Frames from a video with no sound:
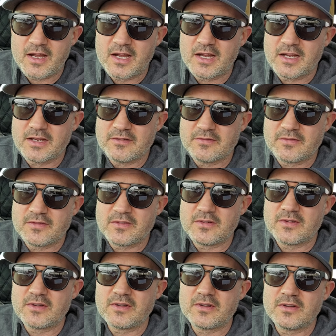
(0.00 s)
I've
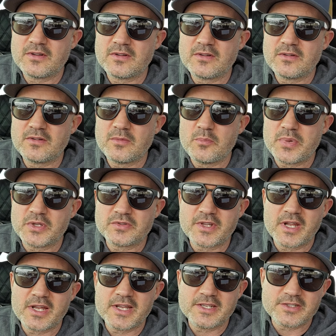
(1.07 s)
built
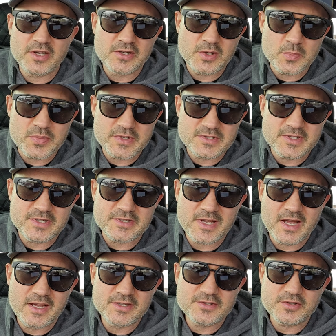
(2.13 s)
an entire business
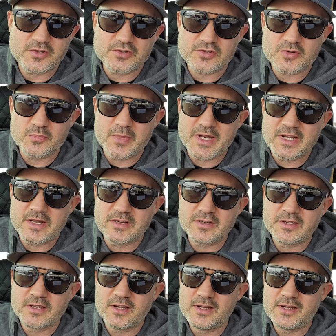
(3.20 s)
on social media.